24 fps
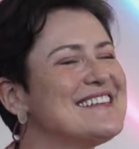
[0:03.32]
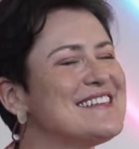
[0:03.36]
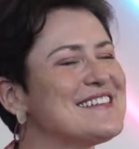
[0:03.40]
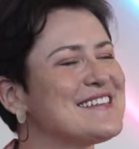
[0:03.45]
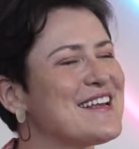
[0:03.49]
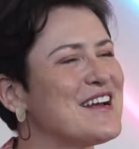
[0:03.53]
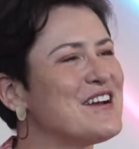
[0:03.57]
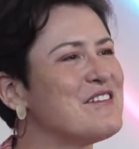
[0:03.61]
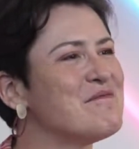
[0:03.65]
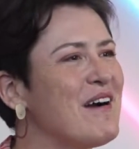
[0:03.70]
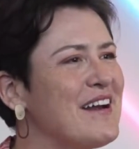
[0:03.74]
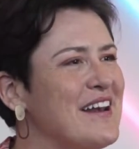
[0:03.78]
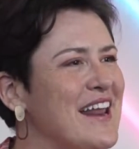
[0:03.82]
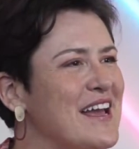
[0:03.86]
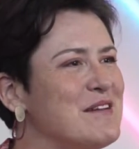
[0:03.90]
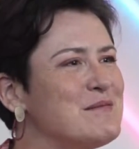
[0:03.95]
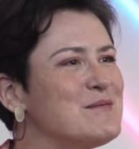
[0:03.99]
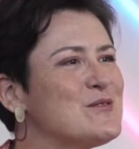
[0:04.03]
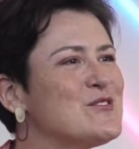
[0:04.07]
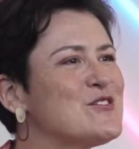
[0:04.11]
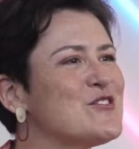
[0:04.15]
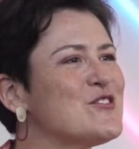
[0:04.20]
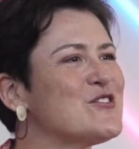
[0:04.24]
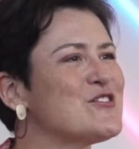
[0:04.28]
So my
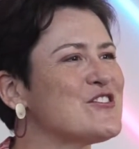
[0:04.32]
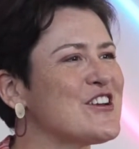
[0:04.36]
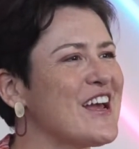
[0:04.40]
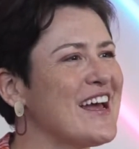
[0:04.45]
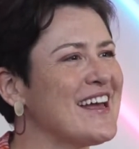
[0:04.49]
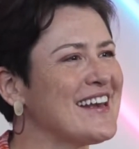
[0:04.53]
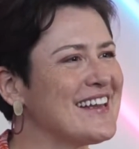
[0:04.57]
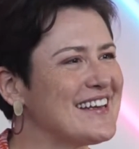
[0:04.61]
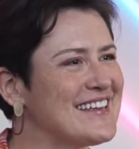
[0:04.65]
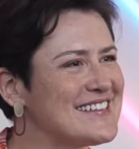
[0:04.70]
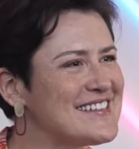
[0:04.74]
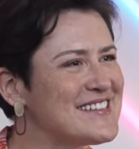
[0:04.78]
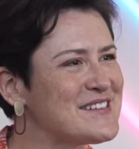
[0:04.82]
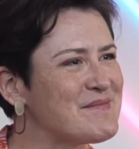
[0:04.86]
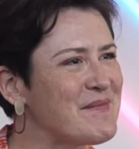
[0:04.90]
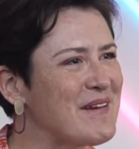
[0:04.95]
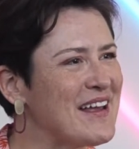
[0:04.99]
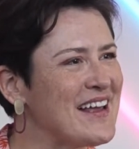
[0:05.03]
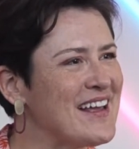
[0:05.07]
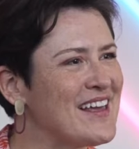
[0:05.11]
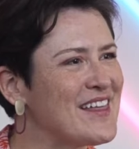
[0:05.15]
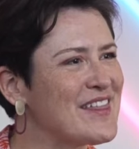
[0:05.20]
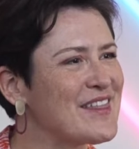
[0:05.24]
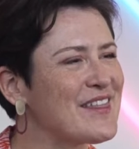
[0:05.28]
name's Georgia
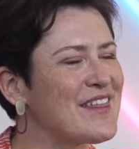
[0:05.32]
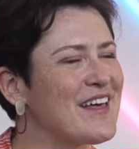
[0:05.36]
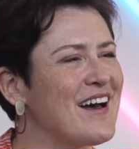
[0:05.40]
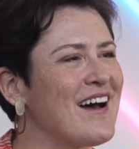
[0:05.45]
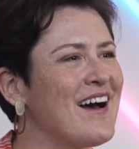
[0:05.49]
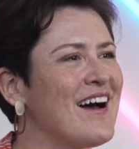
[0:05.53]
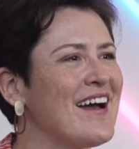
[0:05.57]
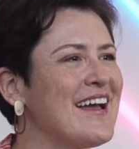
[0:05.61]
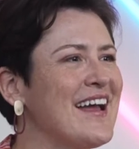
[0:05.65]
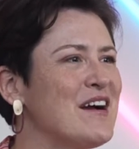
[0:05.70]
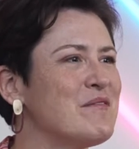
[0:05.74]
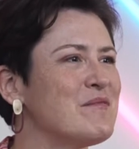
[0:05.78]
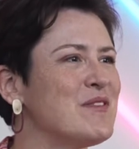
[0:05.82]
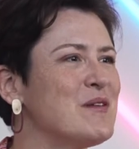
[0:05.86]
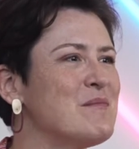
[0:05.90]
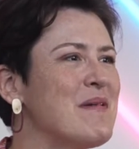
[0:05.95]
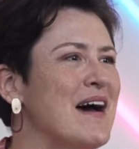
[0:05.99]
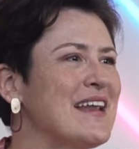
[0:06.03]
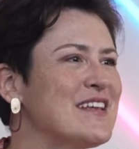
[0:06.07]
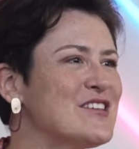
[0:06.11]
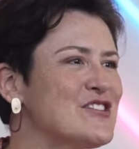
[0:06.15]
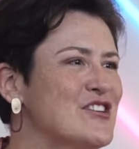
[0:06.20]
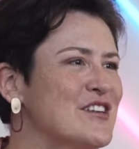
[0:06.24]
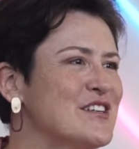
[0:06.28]
Elliott-Smith. I am the
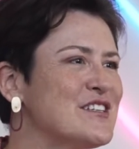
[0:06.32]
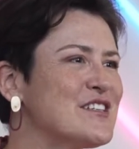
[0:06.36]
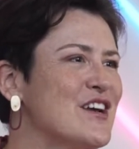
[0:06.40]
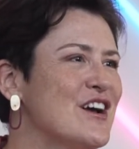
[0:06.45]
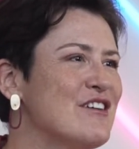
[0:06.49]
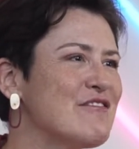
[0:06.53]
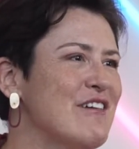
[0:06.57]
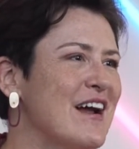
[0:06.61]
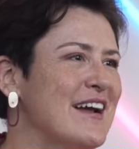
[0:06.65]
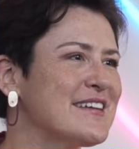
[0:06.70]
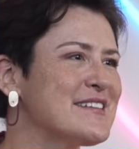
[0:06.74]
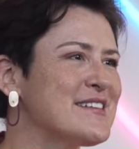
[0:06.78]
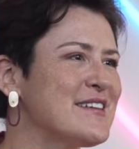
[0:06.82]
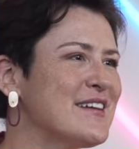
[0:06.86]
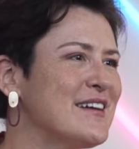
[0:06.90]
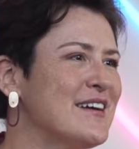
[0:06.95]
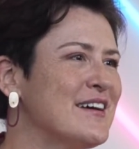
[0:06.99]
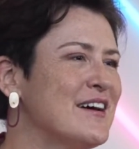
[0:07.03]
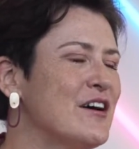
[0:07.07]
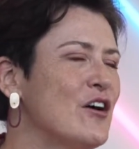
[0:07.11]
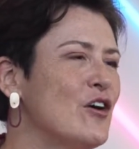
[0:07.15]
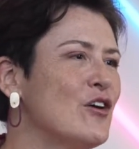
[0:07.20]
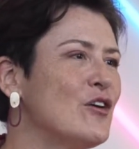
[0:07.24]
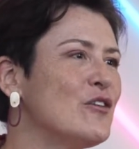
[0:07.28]
Managing
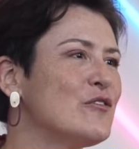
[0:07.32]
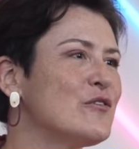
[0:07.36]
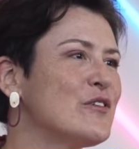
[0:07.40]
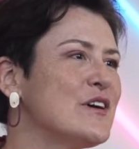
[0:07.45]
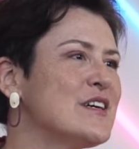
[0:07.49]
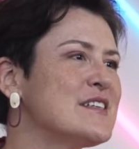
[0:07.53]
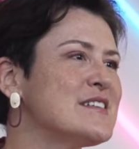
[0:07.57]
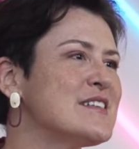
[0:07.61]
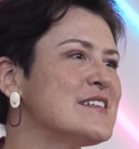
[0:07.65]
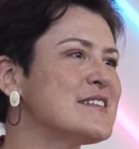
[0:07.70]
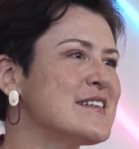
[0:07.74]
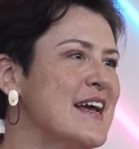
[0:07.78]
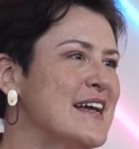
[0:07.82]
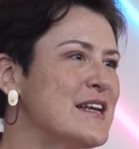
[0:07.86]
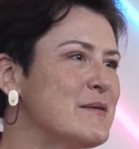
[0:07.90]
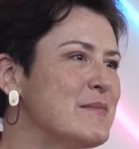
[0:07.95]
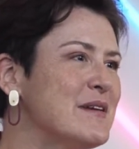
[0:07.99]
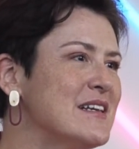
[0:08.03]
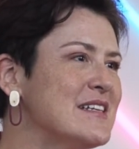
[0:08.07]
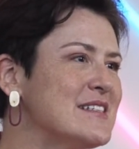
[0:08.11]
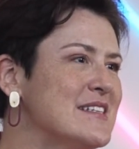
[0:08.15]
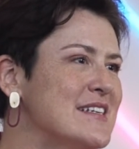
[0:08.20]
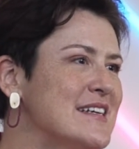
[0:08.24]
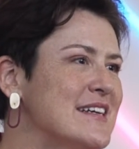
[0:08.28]
Director of a
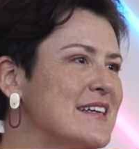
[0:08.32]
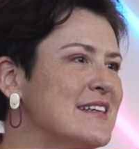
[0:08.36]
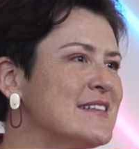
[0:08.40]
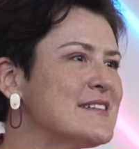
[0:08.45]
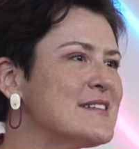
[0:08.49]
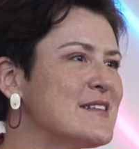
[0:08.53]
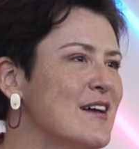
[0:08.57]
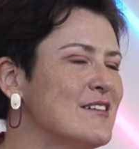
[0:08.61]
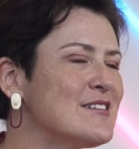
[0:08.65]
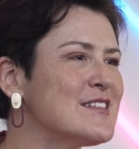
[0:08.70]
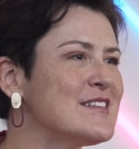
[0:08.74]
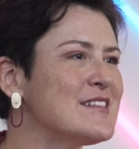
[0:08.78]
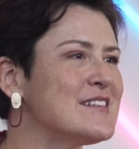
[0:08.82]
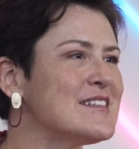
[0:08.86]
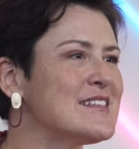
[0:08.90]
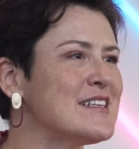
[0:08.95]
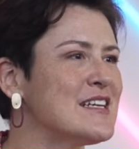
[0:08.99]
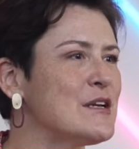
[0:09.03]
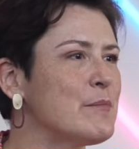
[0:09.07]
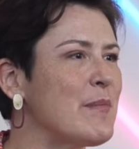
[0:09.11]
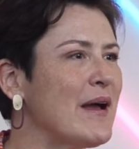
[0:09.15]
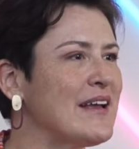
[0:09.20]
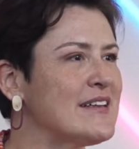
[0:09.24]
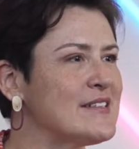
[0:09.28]
sustainability
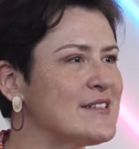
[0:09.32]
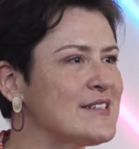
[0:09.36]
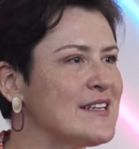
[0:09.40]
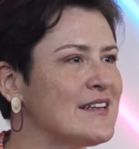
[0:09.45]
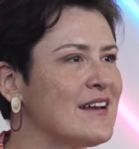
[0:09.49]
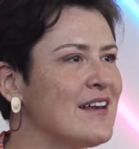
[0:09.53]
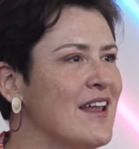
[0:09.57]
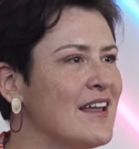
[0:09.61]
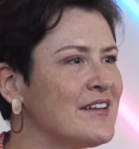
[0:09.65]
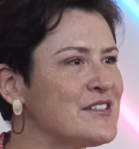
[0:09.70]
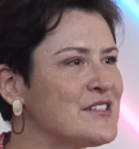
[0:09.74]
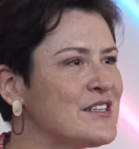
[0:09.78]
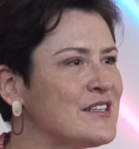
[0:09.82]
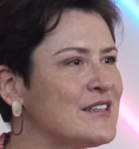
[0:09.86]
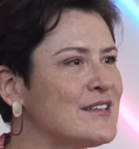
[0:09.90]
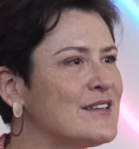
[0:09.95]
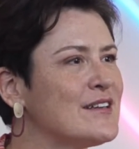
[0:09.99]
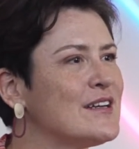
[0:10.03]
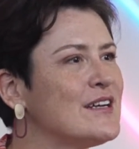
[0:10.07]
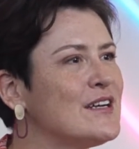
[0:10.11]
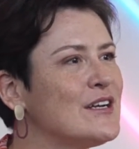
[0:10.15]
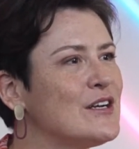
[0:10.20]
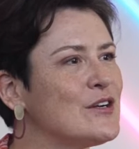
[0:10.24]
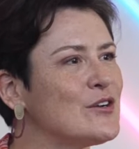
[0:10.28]
consultancy based in London
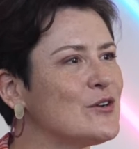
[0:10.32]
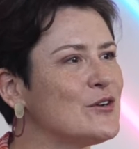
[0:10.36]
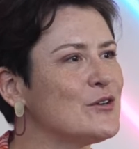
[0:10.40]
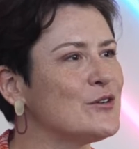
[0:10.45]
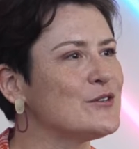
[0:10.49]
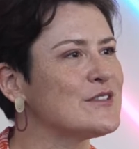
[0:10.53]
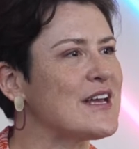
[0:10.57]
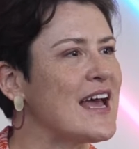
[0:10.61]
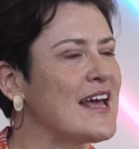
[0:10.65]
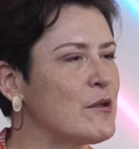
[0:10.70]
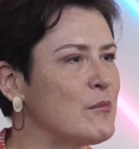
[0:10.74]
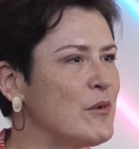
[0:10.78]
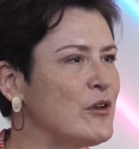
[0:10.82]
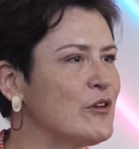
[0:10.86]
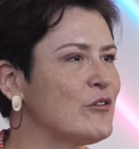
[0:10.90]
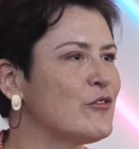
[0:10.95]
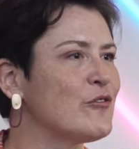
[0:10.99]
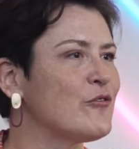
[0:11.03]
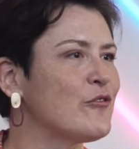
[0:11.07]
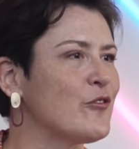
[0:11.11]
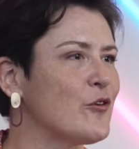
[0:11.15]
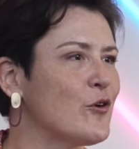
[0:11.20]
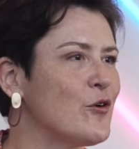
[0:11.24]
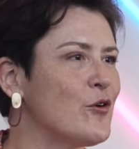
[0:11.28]
called Element
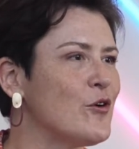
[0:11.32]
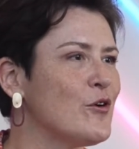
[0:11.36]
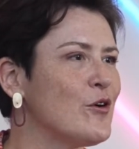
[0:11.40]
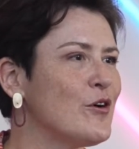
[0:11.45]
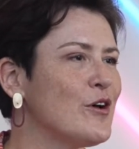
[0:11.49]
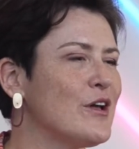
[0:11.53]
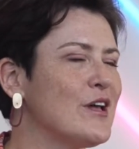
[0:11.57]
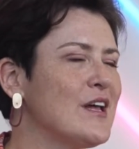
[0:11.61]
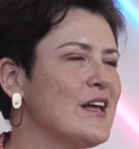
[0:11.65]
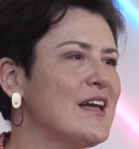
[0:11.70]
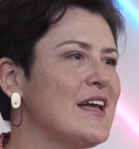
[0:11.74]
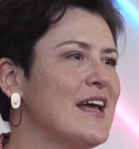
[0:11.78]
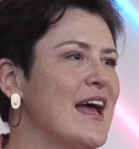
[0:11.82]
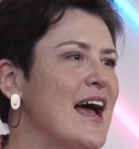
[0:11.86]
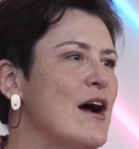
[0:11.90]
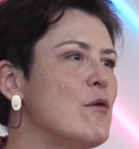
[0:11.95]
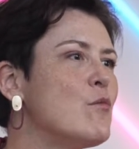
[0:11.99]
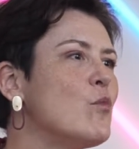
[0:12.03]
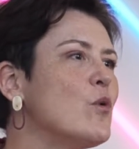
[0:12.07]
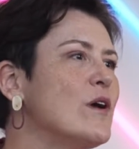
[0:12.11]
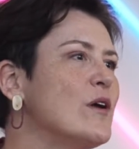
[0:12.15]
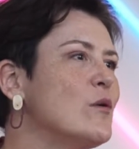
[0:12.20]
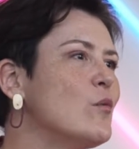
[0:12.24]
4, and we